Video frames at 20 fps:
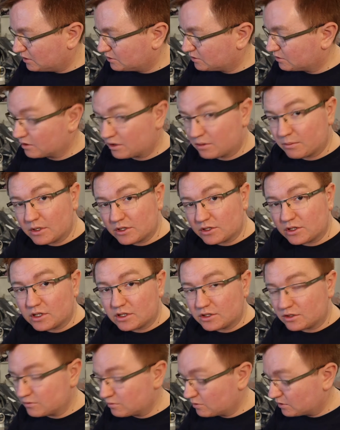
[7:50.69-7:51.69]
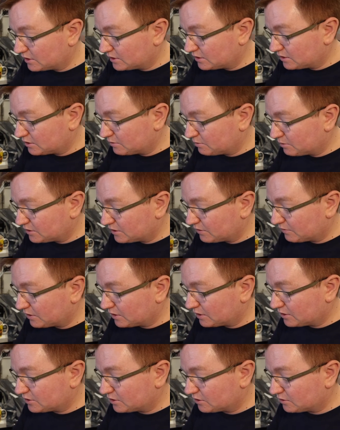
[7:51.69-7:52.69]
So I can imagine this is what this is
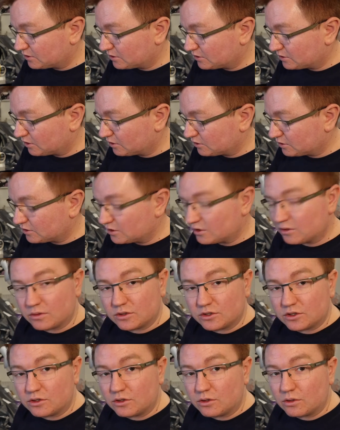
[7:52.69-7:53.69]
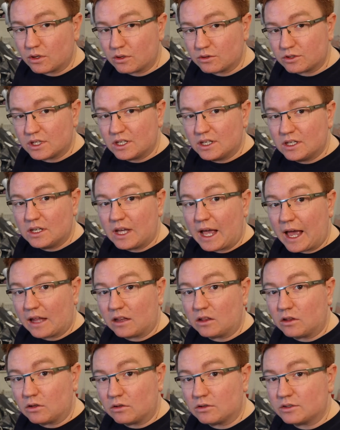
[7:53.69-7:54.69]
specifically designed to do, is to do those
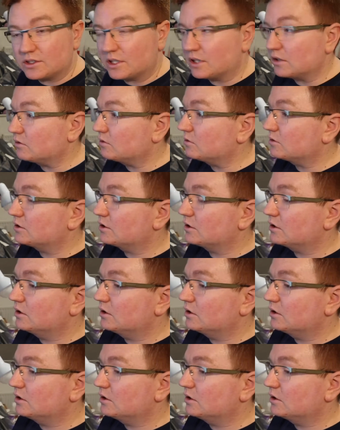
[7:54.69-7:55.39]
analog signals.